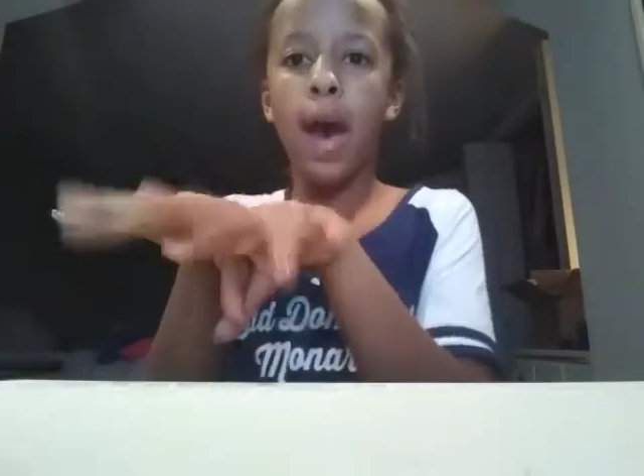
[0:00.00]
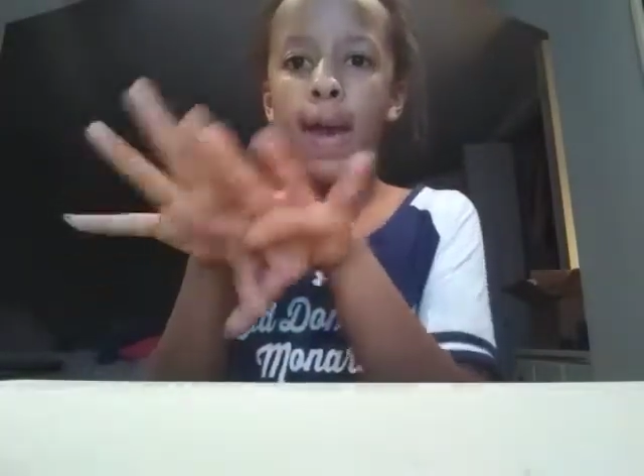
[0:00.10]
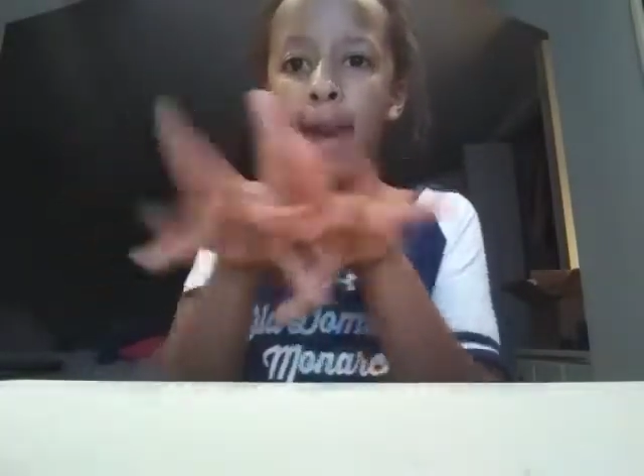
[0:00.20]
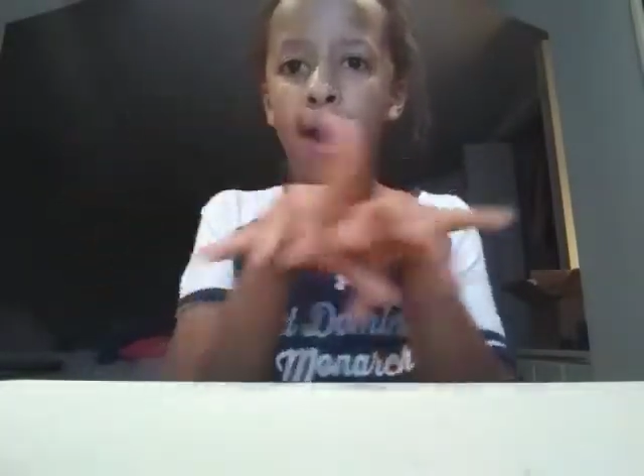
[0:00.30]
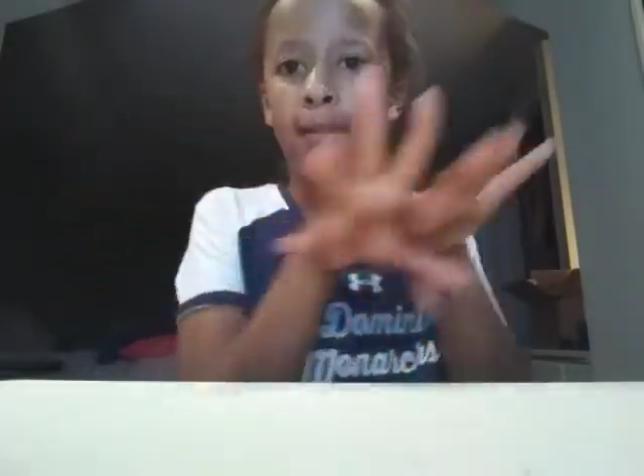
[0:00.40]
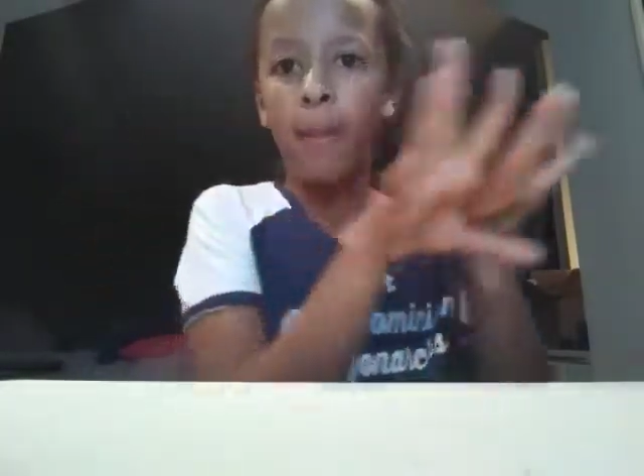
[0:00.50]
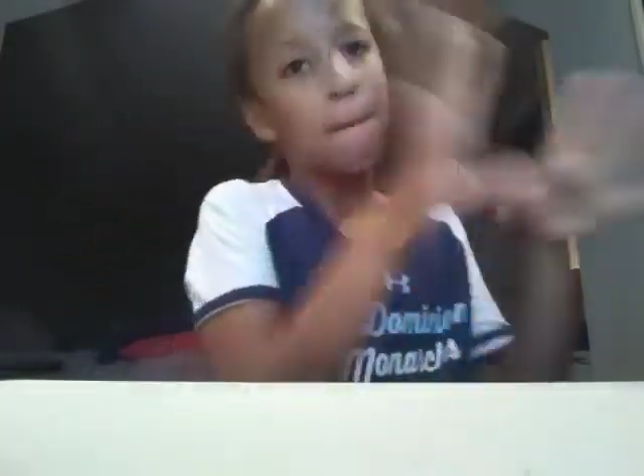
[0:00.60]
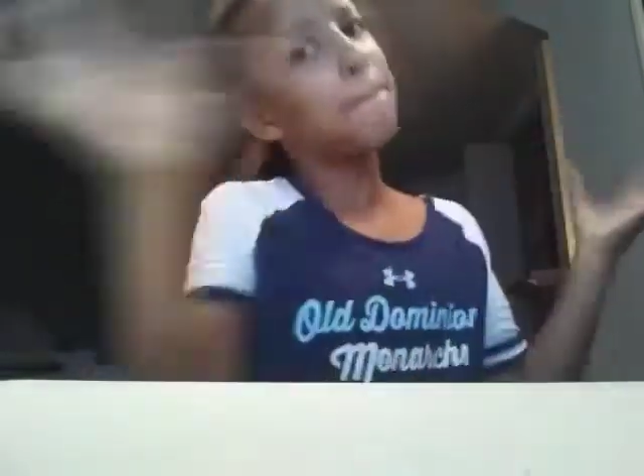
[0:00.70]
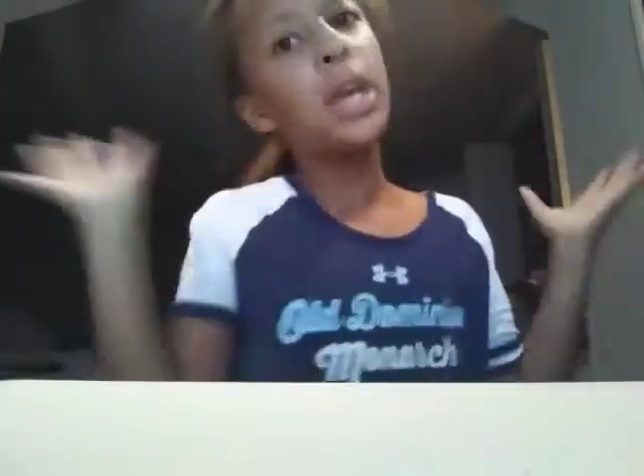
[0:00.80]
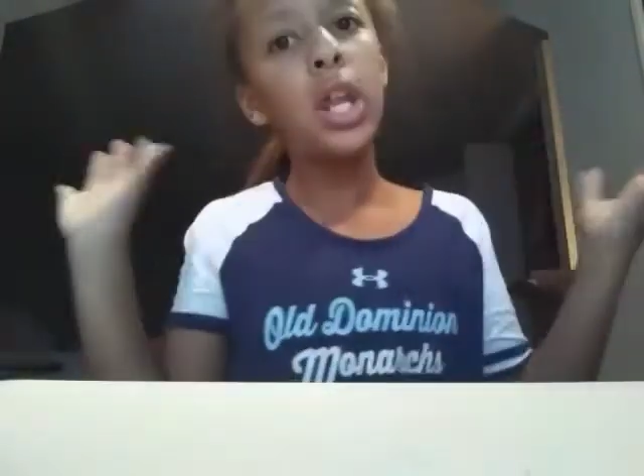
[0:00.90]
I have
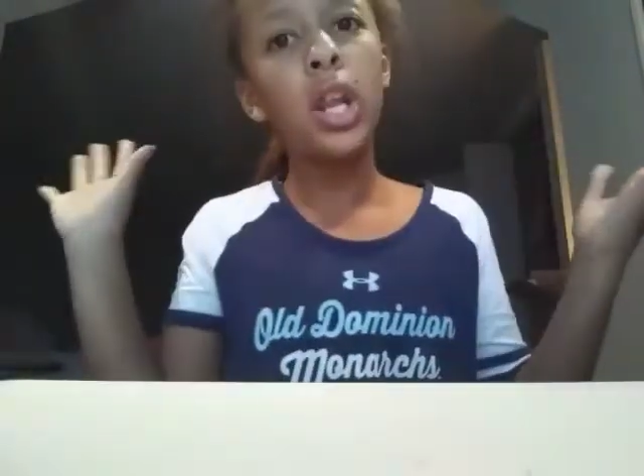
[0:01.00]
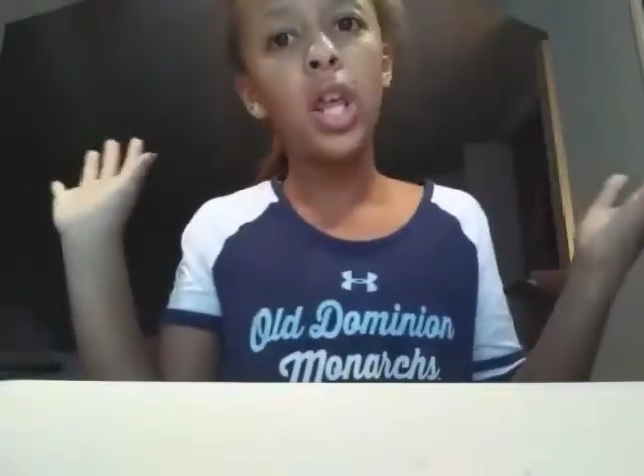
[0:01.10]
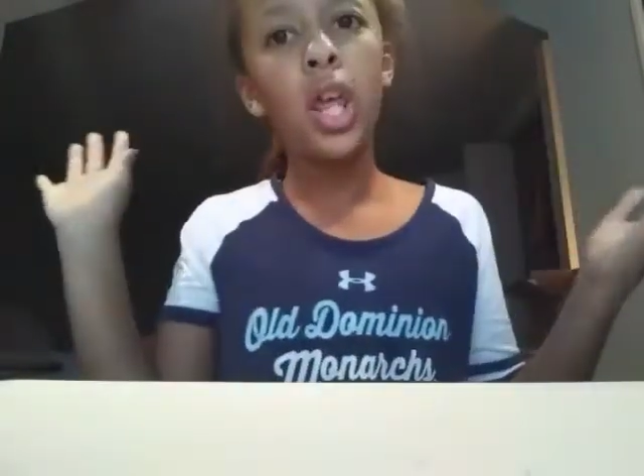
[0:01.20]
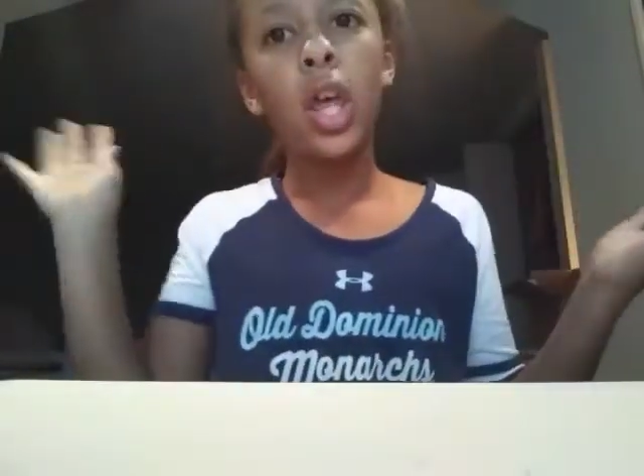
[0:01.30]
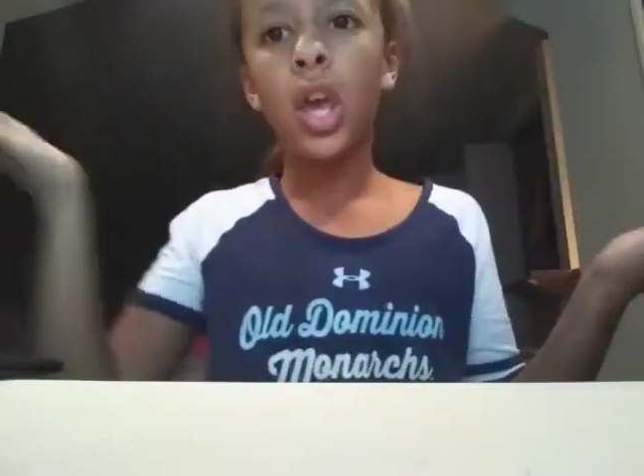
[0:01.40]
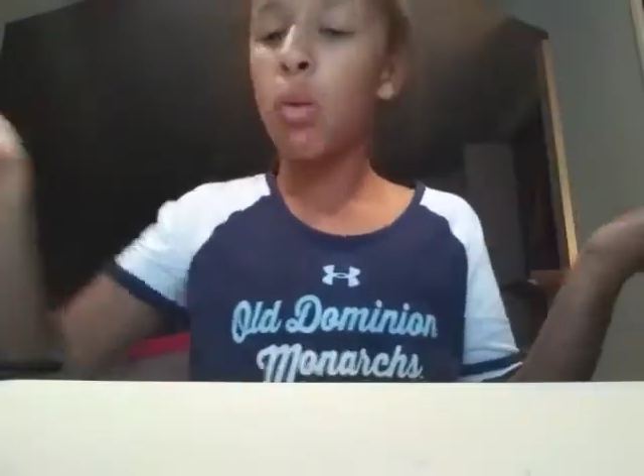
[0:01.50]
been,